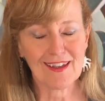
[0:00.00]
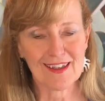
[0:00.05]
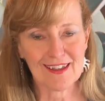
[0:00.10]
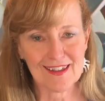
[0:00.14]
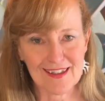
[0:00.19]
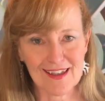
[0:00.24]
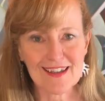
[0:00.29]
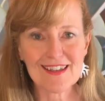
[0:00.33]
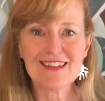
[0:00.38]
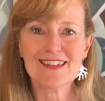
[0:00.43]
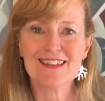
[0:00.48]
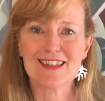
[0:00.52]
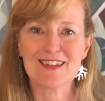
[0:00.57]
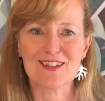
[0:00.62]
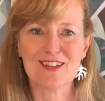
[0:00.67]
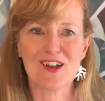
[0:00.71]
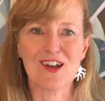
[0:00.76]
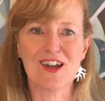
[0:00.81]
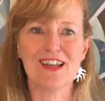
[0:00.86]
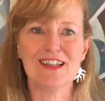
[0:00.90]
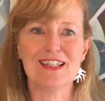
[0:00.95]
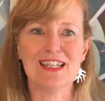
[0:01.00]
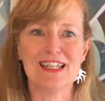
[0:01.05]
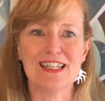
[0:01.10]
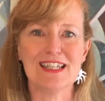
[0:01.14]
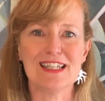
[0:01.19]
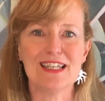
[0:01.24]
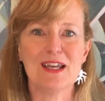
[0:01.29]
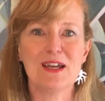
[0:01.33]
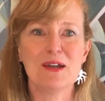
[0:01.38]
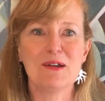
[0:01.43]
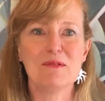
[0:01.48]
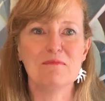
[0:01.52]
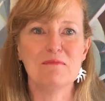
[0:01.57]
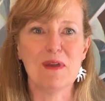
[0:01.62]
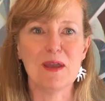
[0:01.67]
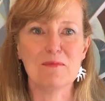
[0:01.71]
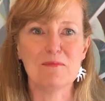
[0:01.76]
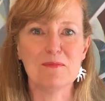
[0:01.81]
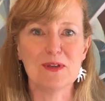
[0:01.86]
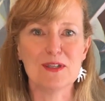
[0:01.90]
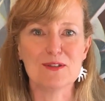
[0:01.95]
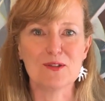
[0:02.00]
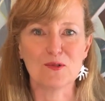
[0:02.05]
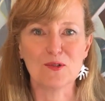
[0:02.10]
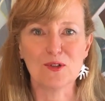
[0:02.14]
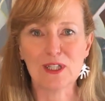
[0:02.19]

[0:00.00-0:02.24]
Yes, society members or